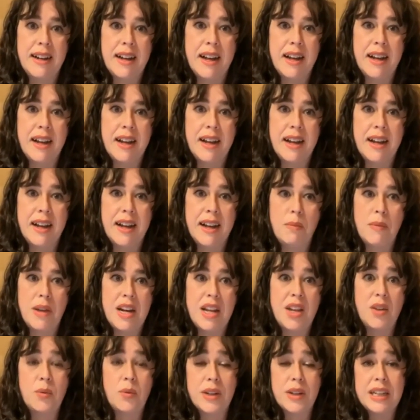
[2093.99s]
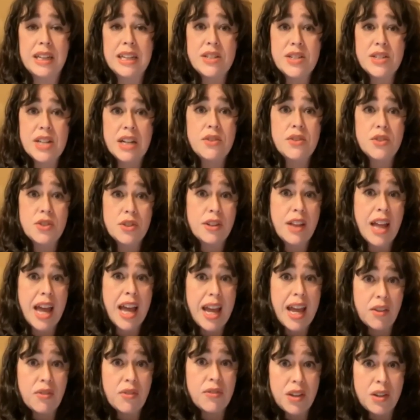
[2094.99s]
And it really changed her
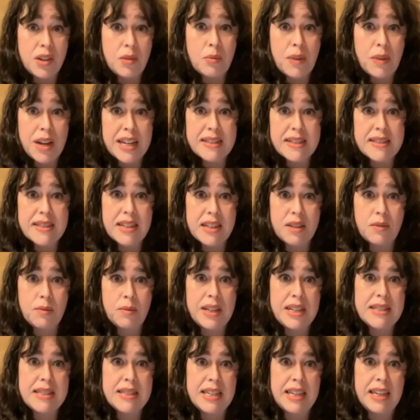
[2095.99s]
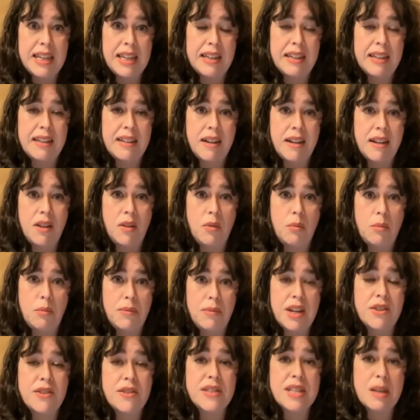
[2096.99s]
life in ways that we see
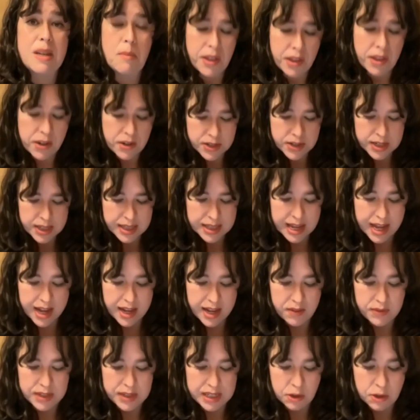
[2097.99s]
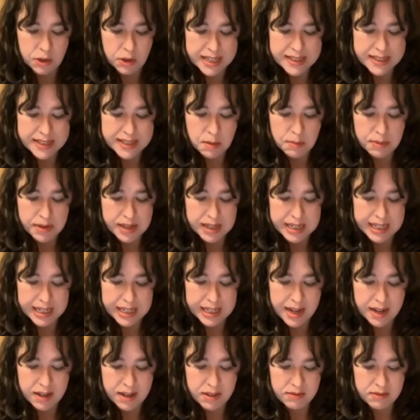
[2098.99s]
that are similar to that of Nicolasa
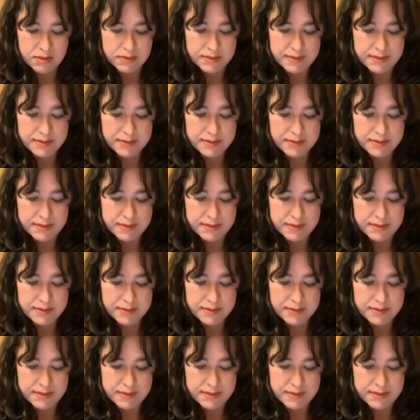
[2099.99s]
Pradera.